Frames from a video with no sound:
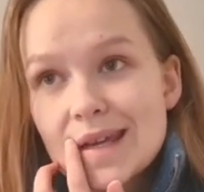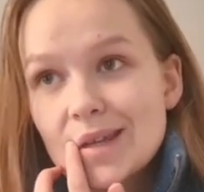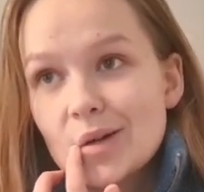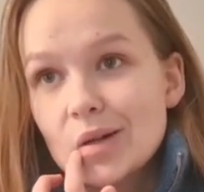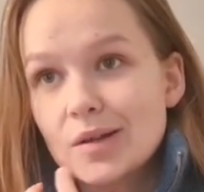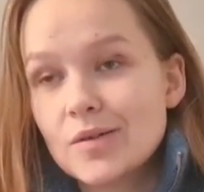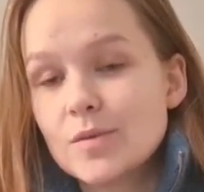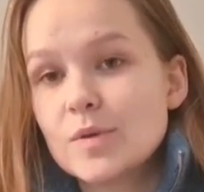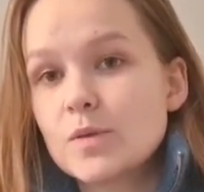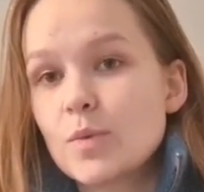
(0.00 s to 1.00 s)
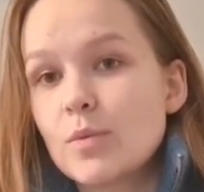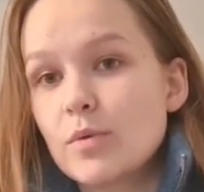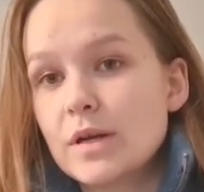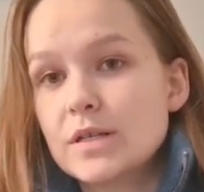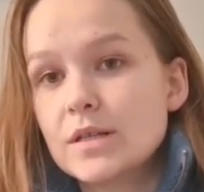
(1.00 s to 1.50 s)
and all the Christmas
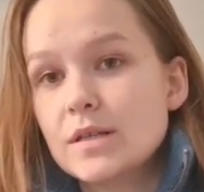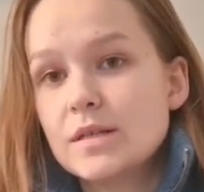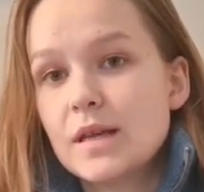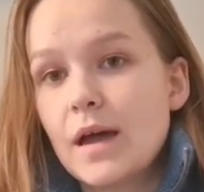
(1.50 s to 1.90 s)
preparations,